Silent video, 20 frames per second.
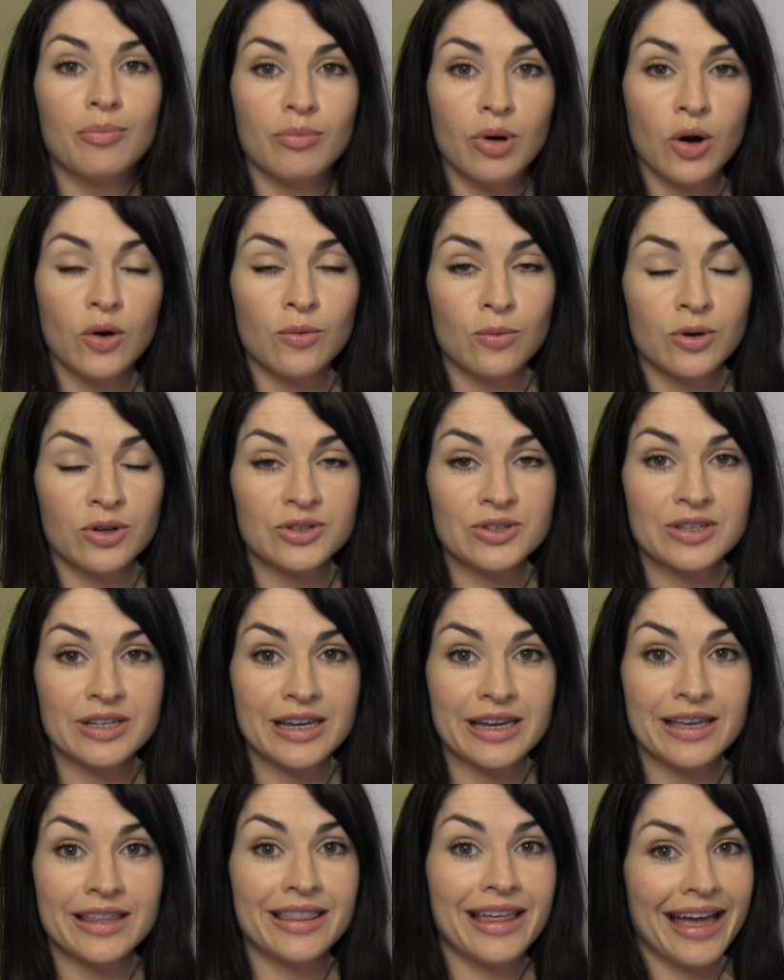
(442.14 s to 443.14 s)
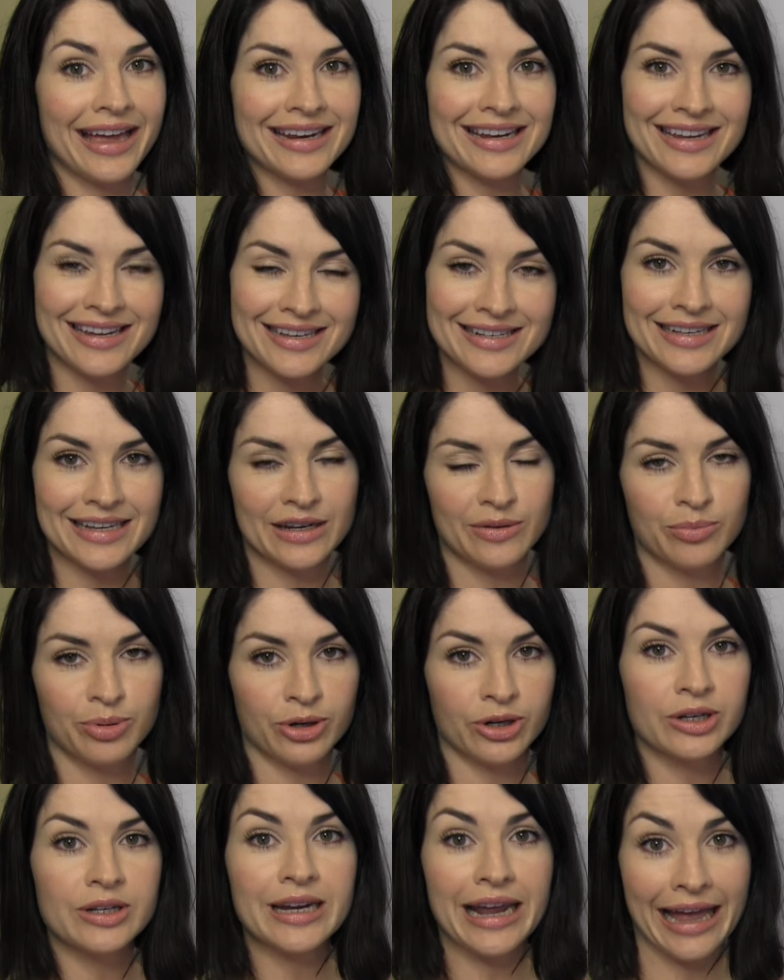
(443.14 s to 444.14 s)
Mo will see that his
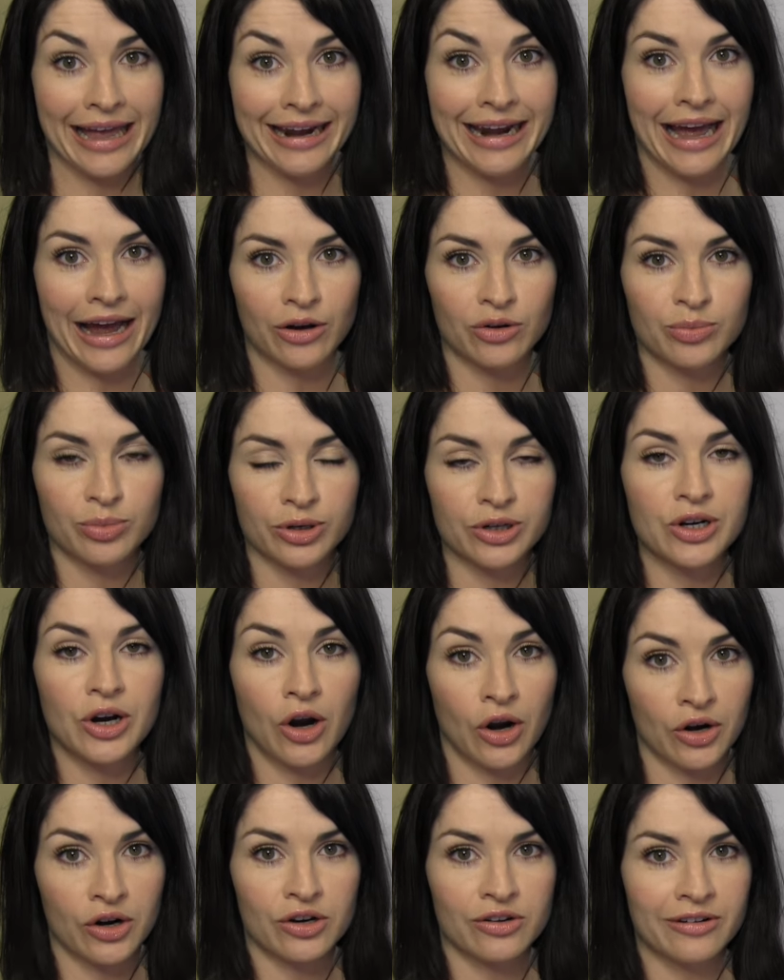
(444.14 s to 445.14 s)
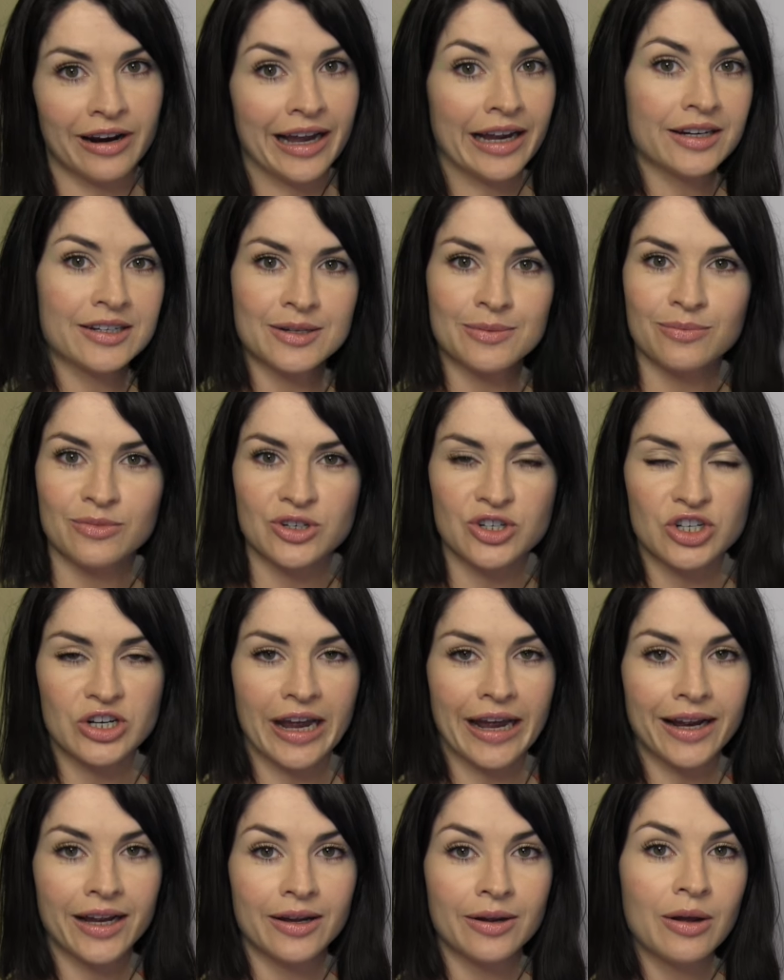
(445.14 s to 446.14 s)
input and output are correct,
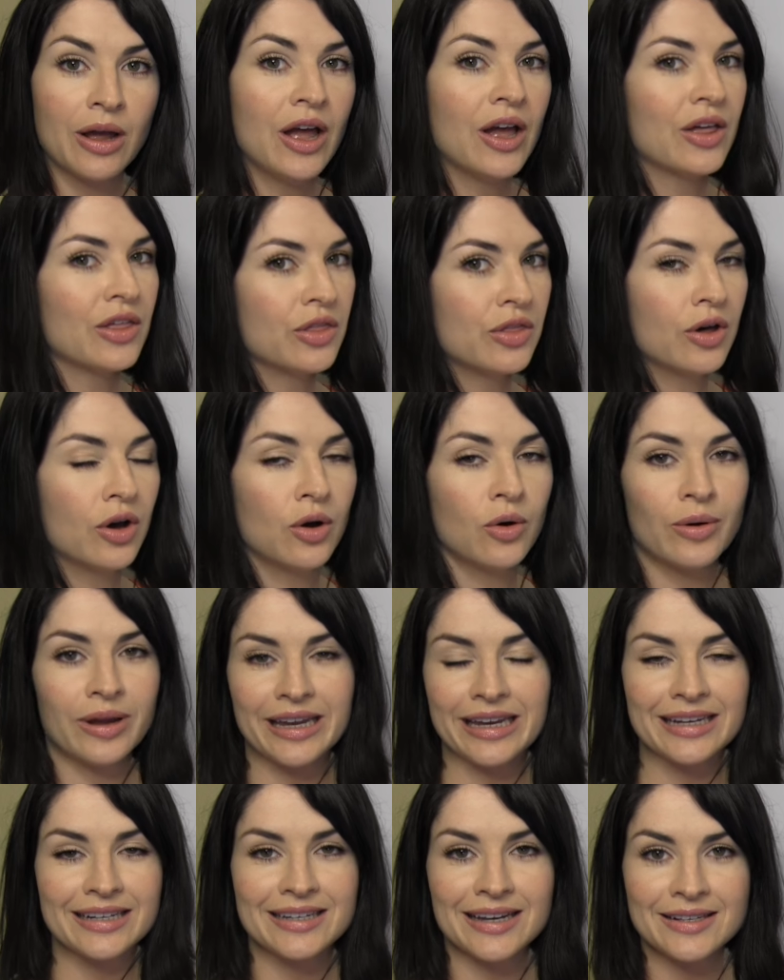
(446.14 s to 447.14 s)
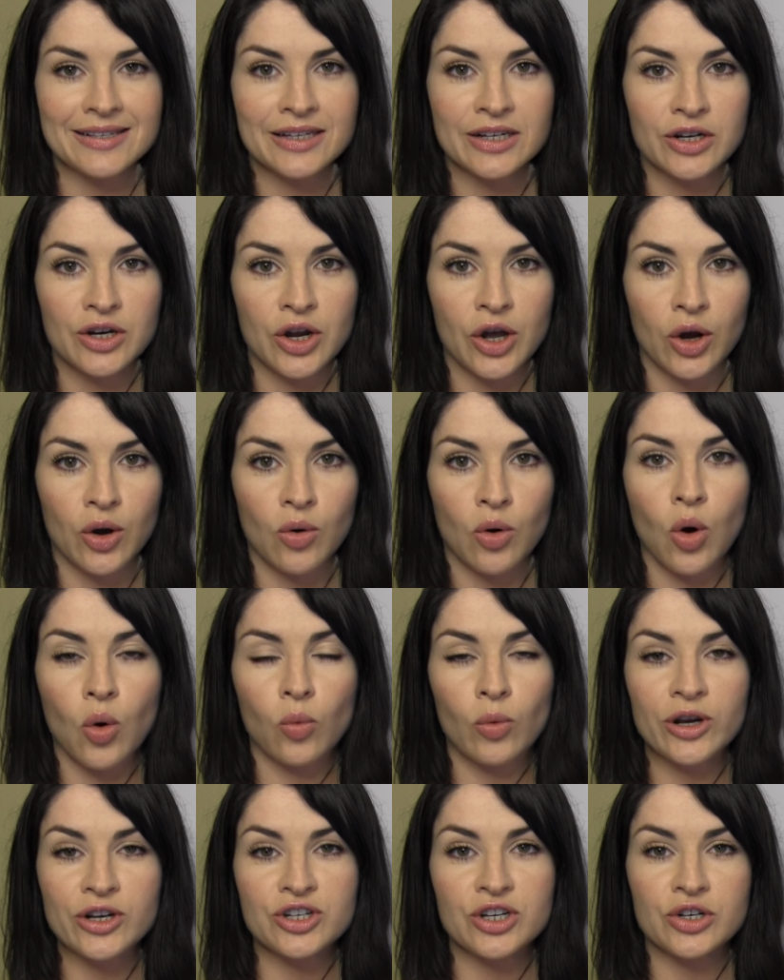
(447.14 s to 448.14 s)
check, though he doesn't know
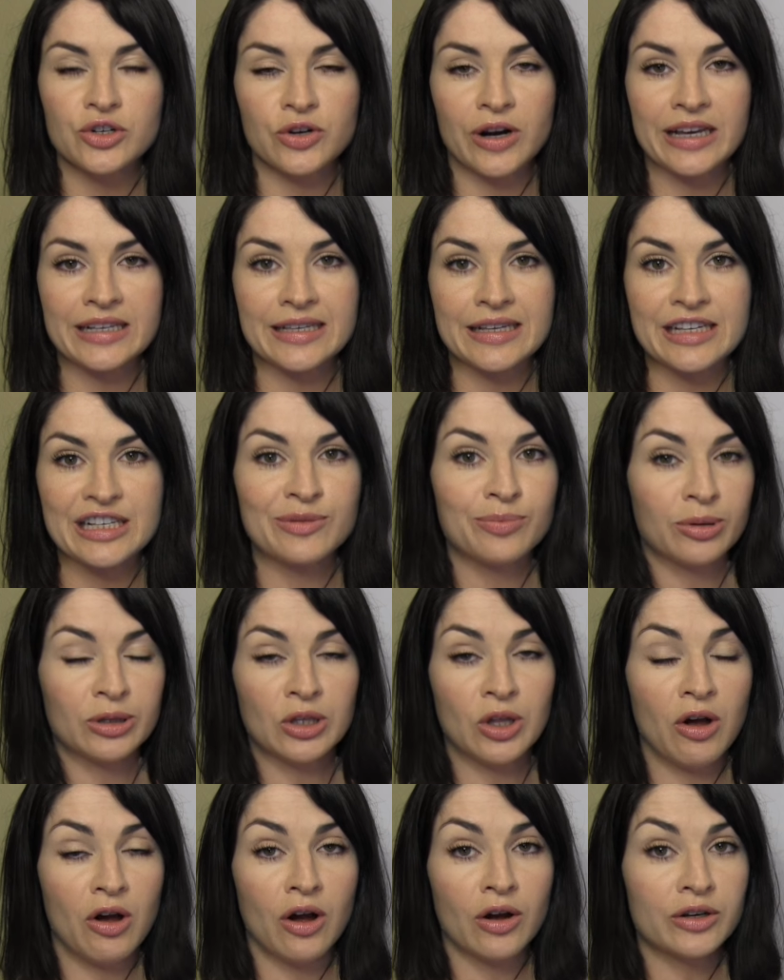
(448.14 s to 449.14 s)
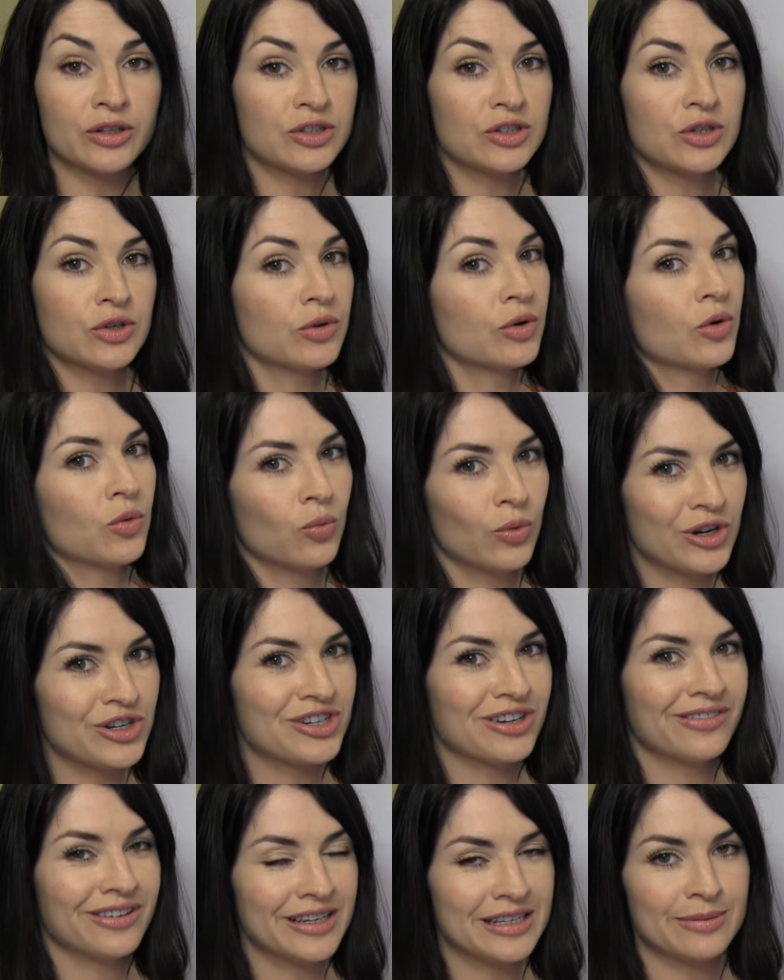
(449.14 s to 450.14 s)
which addresses belong to
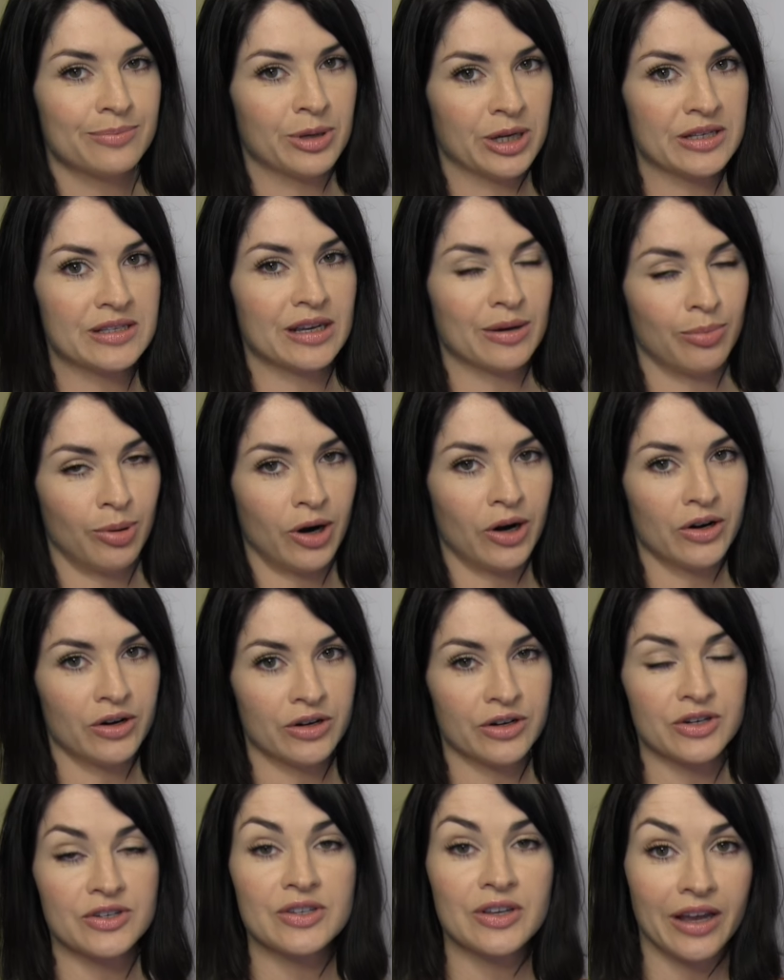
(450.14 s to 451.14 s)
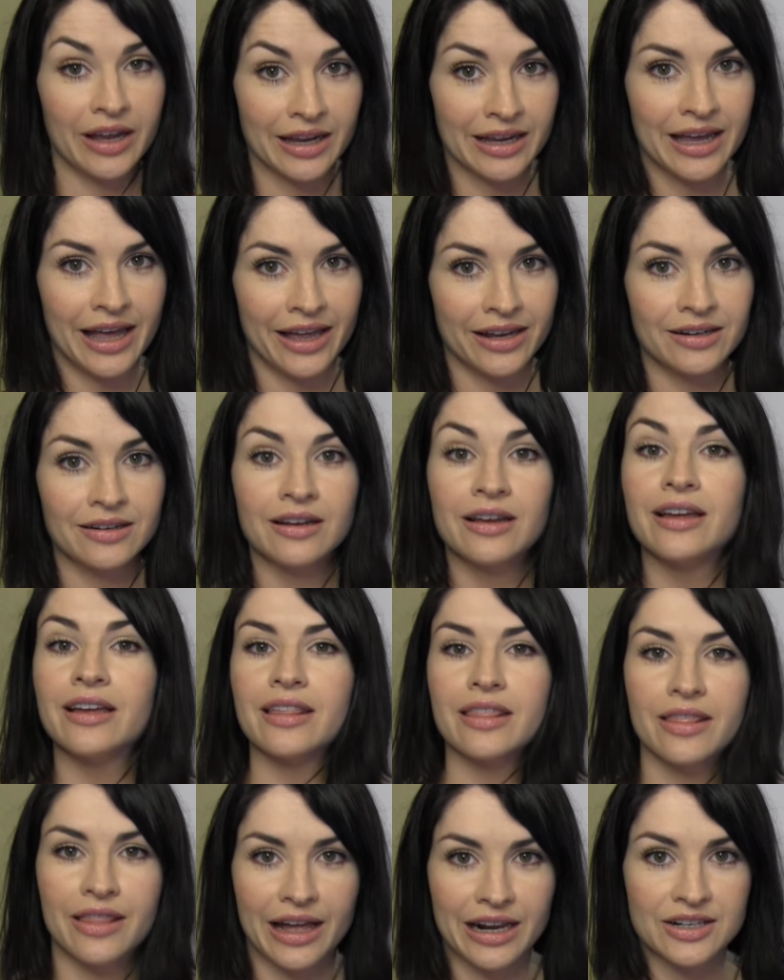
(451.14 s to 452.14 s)
which of his mixing partners. Again,
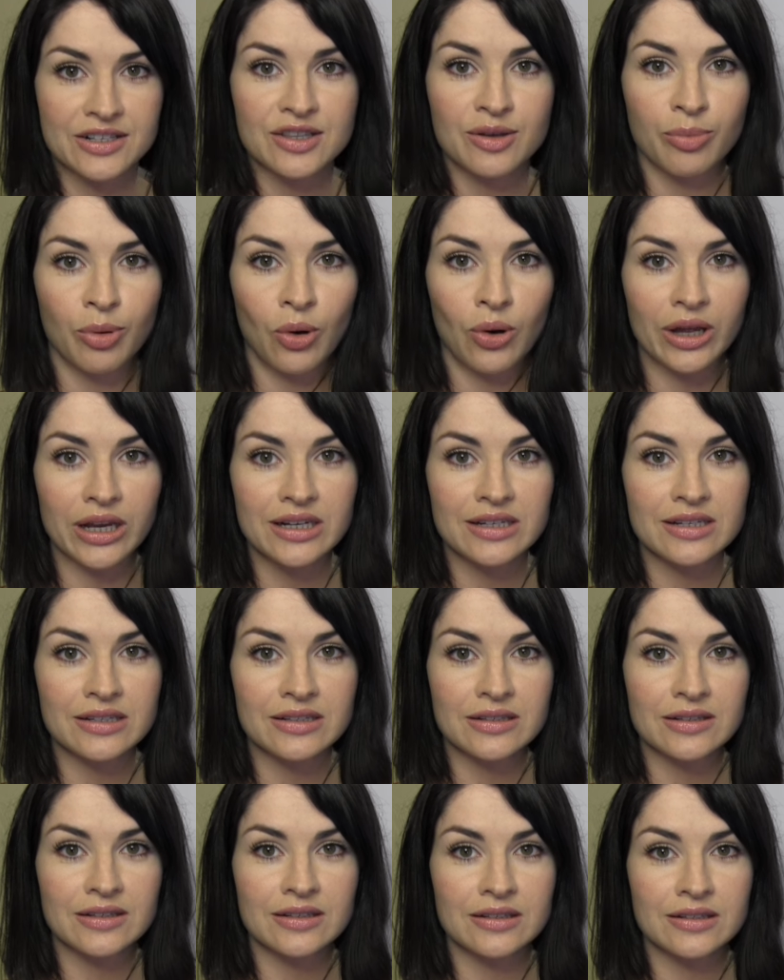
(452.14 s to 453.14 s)
that's the point.